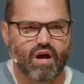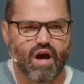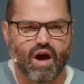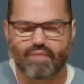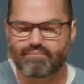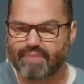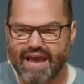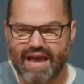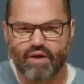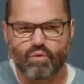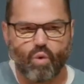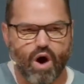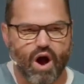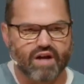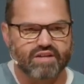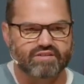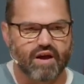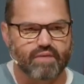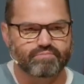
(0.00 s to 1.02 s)
a man
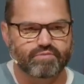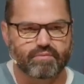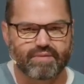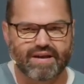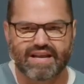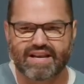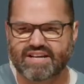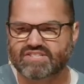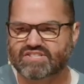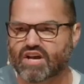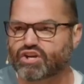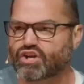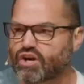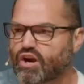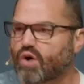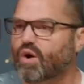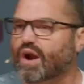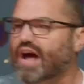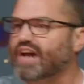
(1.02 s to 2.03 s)
walked up to me and he said, you
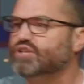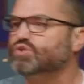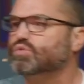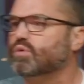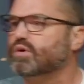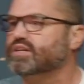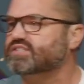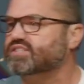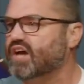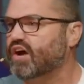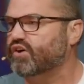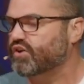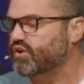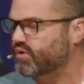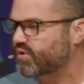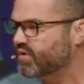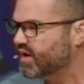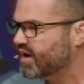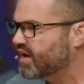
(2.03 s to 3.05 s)
know what, I just want to tell you,